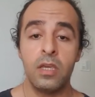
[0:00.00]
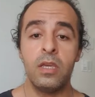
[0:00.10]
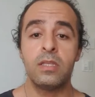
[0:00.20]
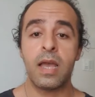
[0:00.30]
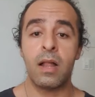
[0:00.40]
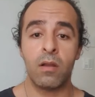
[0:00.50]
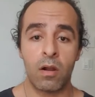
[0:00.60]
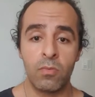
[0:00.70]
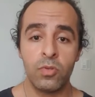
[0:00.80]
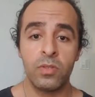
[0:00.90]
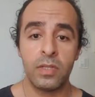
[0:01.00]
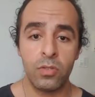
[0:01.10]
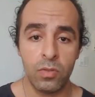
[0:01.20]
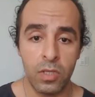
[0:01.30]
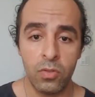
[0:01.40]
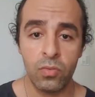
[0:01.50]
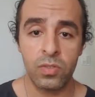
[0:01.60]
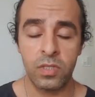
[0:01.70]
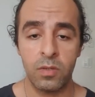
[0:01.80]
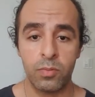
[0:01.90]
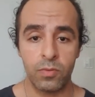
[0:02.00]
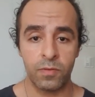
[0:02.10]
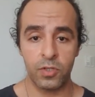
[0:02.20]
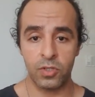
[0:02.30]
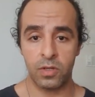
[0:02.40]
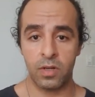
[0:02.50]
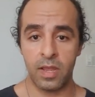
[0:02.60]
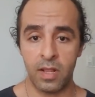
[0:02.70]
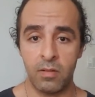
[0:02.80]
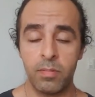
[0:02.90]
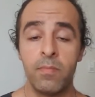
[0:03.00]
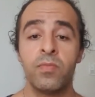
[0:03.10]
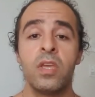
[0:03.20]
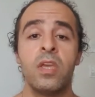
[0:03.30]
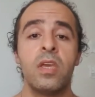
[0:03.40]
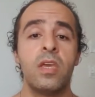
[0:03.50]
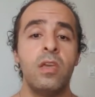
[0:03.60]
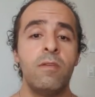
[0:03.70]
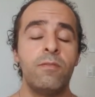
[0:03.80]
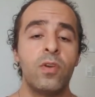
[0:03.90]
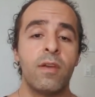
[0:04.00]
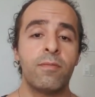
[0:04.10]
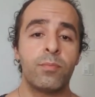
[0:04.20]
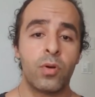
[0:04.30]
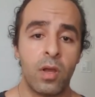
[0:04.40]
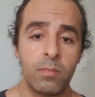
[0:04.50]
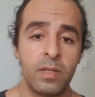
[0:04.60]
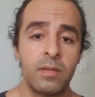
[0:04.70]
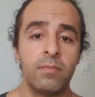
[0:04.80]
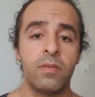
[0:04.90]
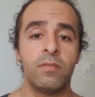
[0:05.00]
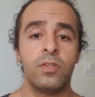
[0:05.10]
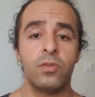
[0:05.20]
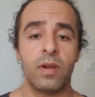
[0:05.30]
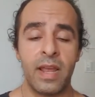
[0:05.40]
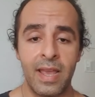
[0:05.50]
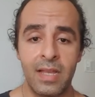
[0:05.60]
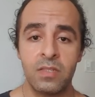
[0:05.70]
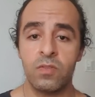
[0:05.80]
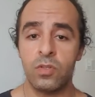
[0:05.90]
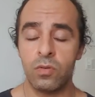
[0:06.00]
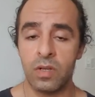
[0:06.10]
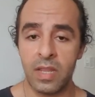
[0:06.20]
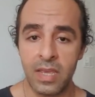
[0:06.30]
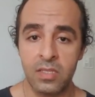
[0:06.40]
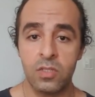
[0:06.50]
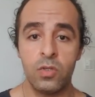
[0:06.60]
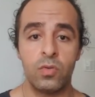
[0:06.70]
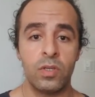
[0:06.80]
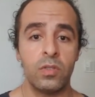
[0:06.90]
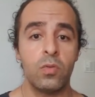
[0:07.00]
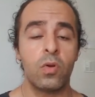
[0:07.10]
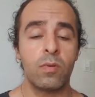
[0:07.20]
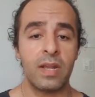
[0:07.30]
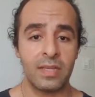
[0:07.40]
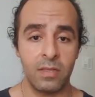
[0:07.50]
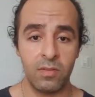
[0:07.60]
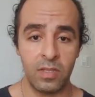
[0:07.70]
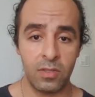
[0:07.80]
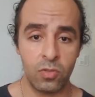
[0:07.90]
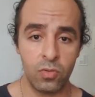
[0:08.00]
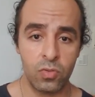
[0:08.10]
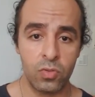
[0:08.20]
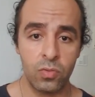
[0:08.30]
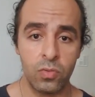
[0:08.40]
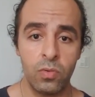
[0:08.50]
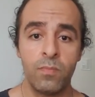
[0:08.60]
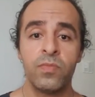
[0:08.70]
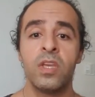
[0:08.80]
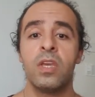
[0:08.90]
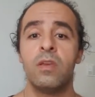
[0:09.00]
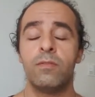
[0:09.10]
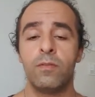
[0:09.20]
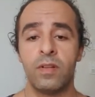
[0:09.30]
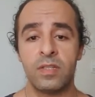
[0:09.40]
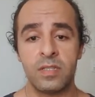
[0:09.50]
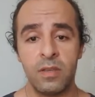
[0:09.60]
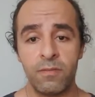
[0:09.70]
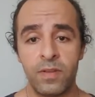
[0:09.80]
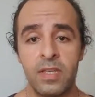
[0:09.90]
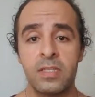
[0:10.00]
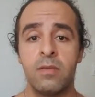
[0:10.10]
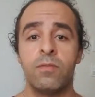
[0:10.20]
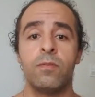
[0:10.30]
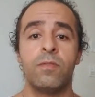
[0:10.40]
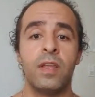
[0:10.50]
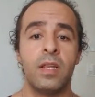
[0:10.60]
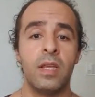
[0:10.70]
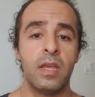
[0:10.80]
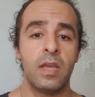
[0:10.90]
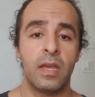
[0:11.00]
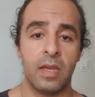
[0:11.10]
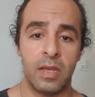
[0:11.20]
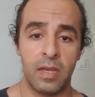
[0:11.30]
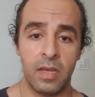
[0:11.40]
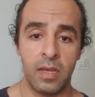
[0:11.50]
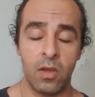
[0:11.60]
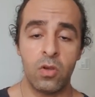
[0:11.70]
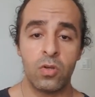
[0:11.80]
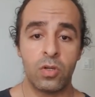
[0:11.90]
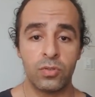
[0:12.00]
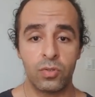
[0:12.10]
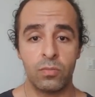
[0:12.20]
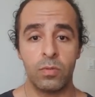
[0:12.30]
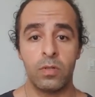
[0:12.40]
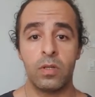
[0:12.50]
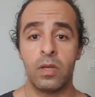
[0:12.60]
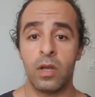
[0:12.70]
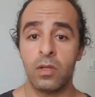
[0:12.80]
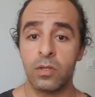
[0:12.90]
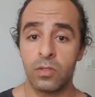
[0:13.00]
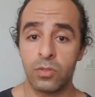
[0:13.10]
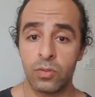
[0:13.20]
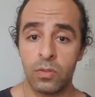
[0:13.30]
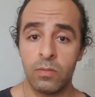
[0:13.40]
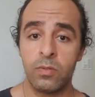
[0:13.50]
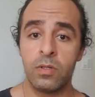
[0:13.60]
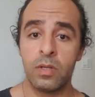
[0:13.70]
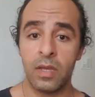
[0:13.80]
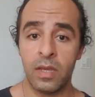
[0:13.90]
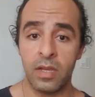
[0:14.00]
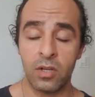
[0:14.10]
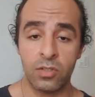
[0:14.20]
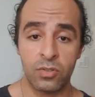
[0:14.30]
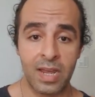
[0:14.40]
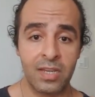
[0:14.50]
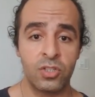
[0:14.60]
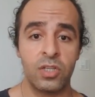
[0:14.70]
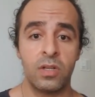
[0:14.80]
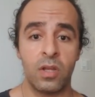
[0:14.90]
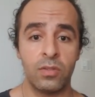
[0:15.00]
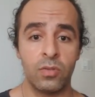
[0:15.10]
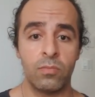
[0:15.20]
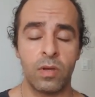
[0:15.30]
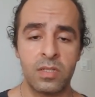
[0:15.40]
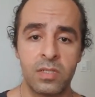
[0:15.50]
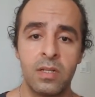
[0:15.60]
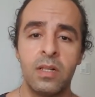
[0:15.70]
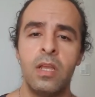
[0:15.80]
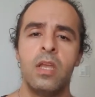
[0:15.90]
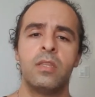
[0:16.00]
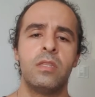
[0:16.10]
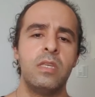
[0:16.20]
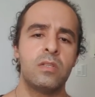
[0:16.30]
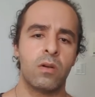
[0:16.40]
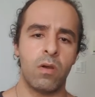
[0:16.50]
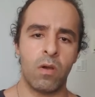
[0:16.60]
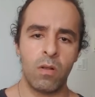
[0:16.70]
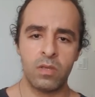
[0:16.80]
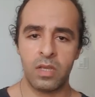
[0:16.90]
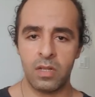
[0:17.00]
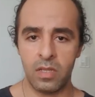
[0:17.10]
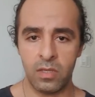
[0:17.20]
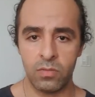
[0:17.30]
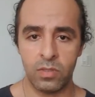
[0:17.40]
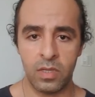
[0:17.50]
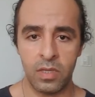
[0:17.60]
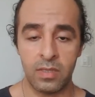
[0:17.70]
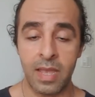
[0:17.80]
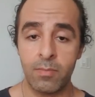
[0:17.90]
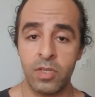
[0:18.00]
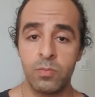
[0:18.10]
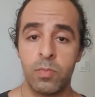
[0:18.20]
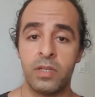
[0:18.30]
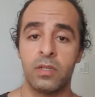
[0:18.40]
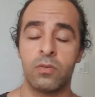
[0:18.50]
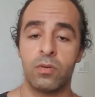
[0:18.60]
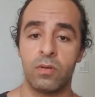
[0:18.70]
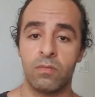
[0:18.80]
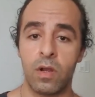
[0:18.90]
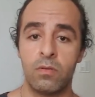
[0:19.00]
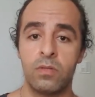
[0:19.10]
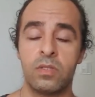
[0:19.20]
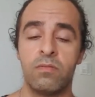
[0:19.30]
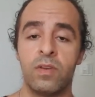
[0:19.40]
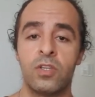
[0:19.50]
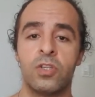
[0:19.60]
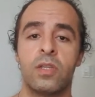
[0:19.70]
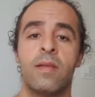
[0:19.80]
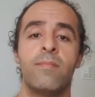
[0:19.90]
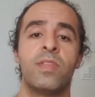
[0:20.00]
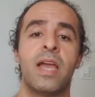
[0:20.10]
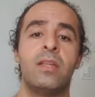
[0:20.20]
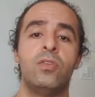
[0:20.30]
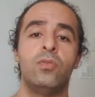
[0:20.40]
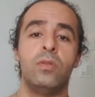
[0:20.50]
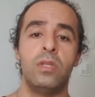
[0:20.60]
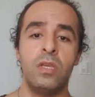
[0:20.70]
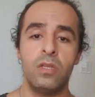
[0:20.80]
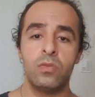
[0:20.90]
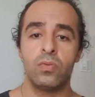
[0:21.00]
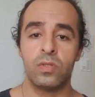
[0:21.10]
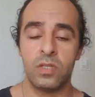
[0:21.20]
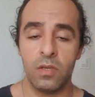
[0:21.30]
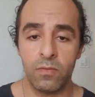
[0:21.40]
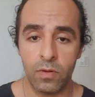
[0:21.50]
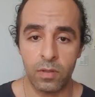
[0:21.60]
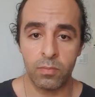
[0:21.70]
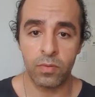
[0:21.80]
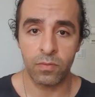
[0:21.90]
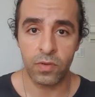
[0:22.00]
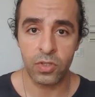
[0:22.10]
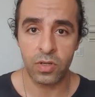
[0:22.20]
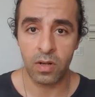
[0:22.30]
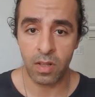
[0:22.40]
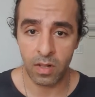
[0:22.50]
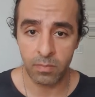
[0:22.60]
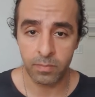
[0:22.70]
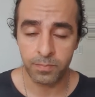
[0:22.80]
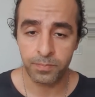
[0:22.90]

It alarms you that you need to seek professional help. If you have problem with your hands, with your legs during normal activity that you used to do, if you feel stiffness, if you feel uh, uncontrollable, uh, uncontrollable uh, contraction on your muscle, these are all can link to the damage by the coronavirus infection and you need to seek for a professional help.